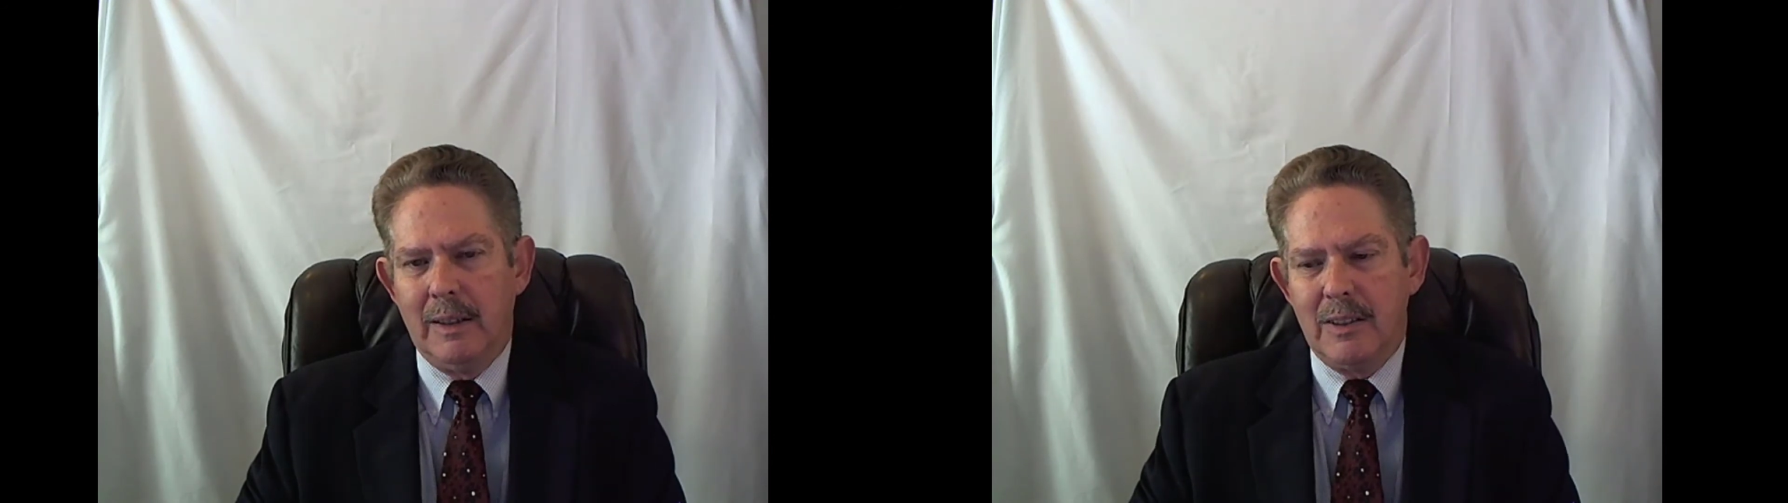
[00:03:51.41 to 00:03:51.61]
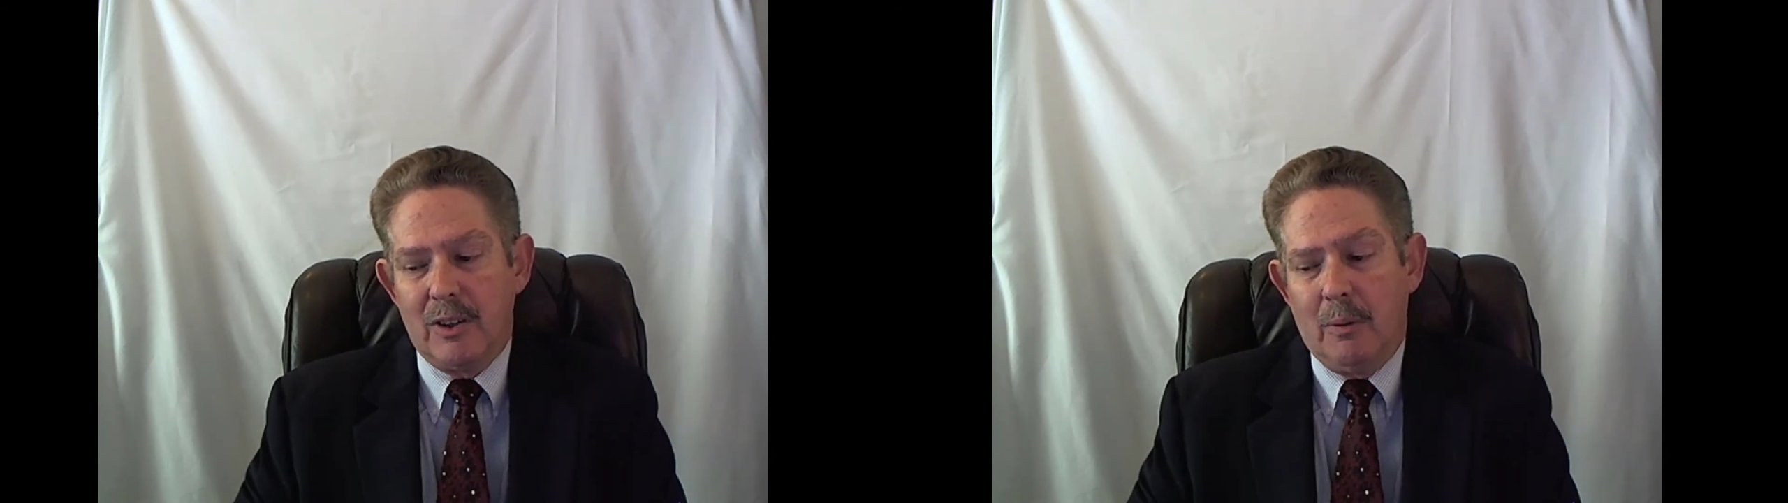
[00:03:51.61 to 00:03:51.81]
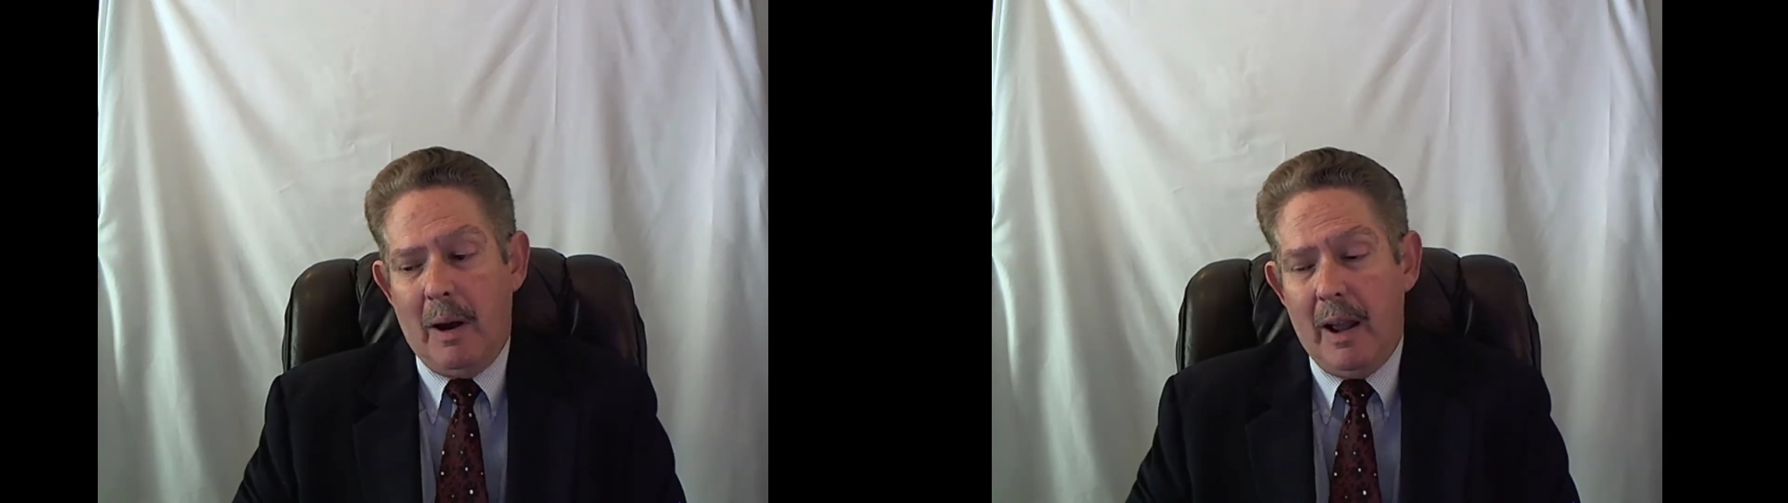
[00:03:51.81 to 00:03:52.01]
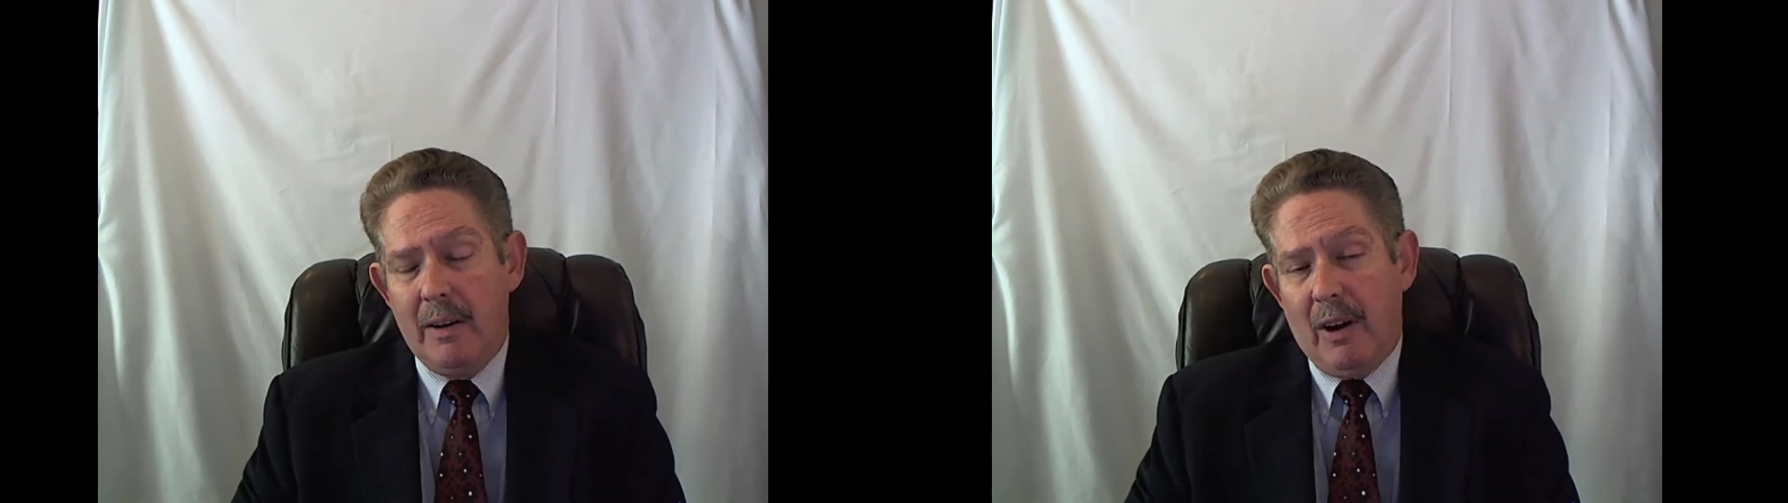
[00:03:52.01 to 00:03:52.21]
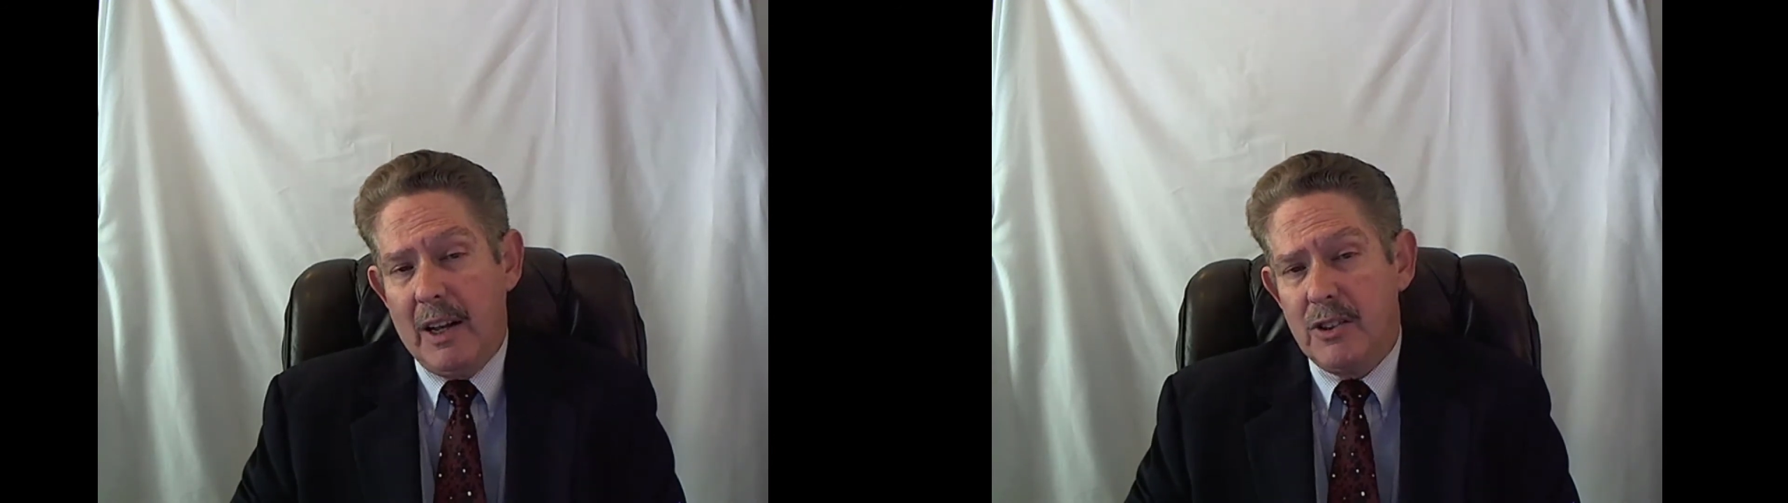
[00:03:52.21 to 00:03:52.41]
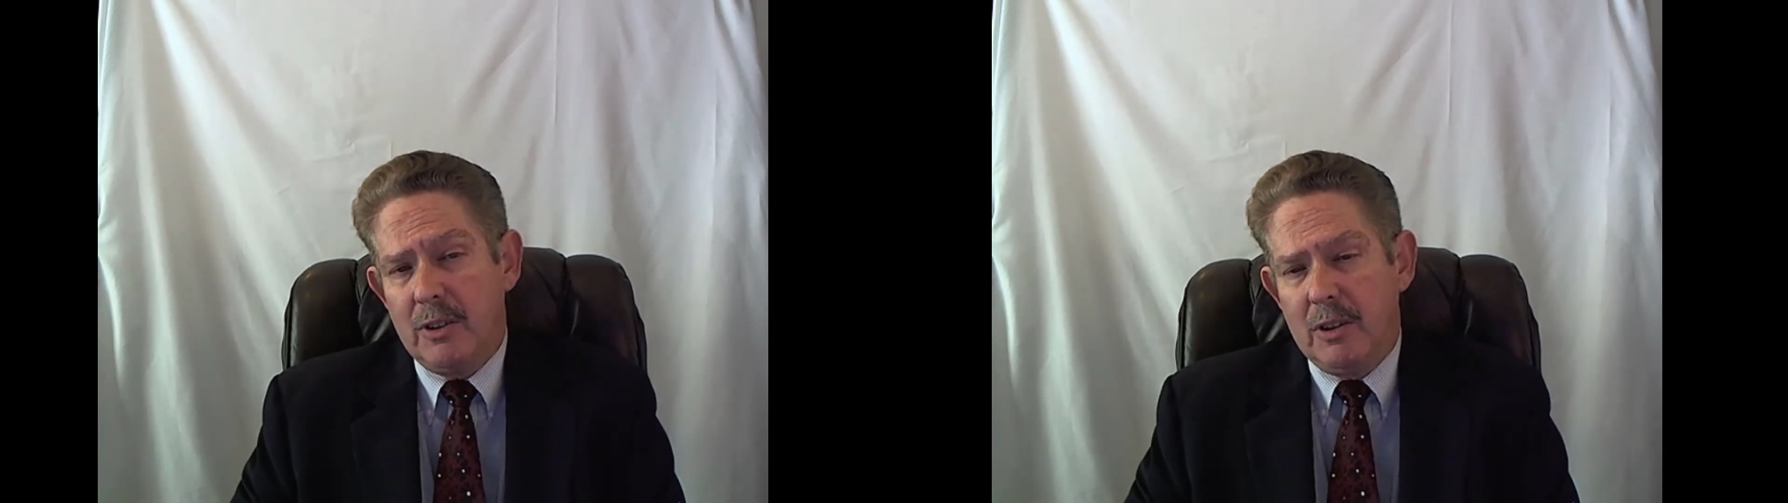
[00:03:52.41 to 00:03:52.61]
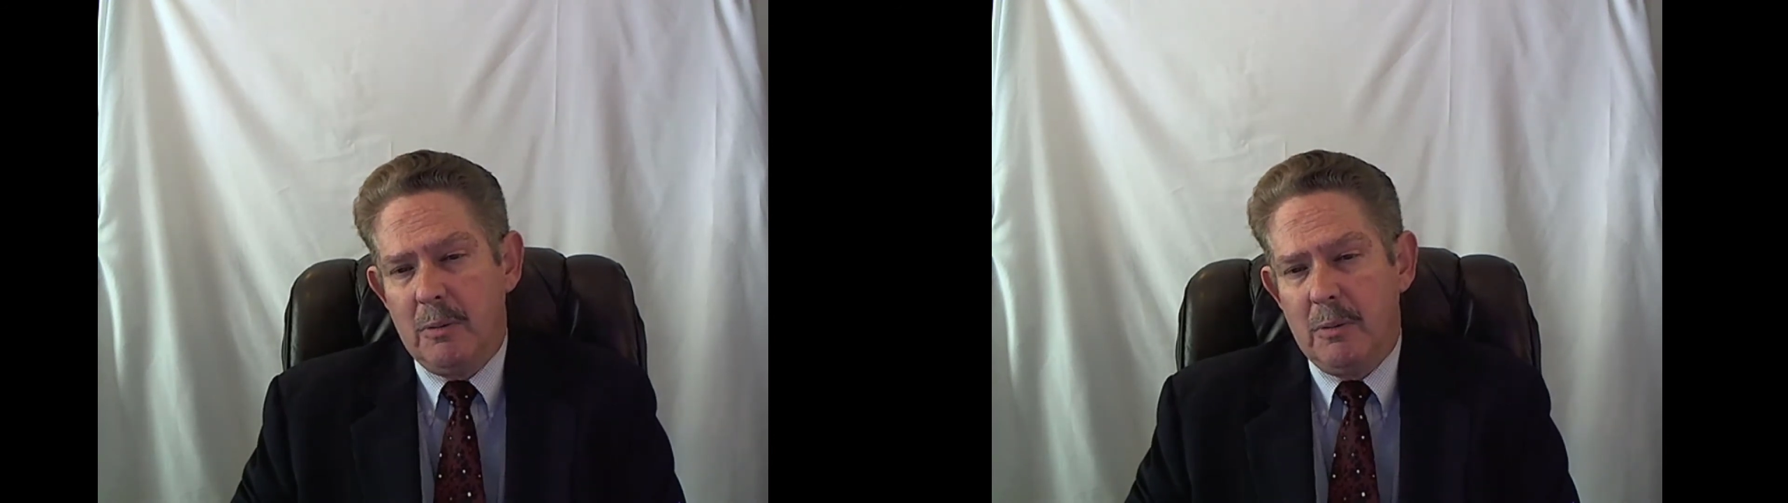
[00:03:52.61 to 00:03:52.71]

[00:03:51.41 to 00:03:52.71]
So my advice to you